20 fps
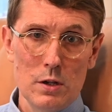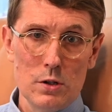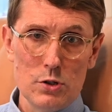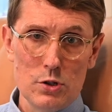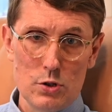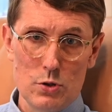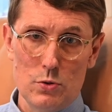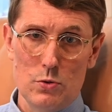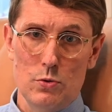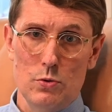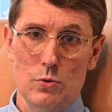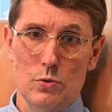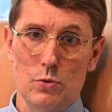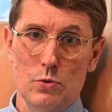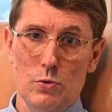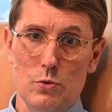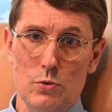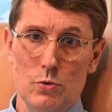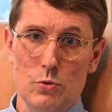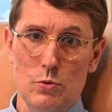
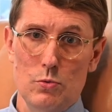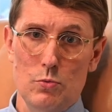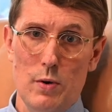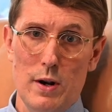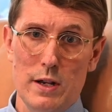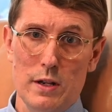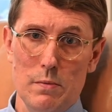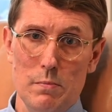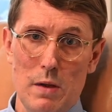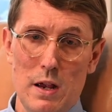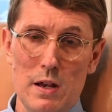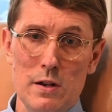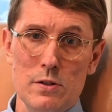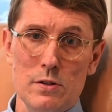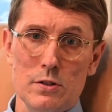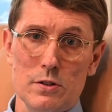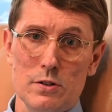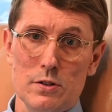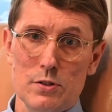to recommend,